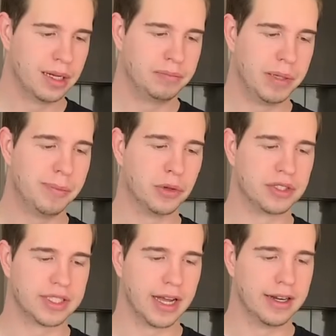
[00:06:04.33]
"People
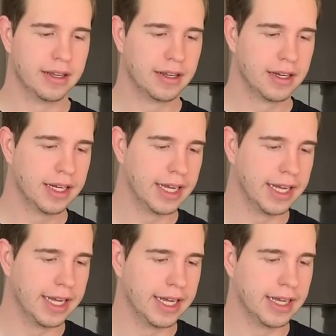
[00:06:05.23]
said,
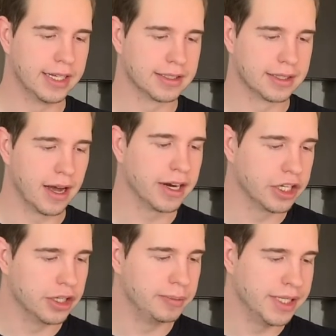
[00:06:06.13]
'It's got a
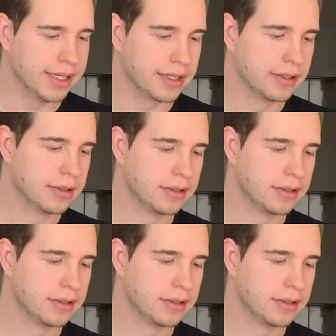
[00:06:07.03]
good beat.'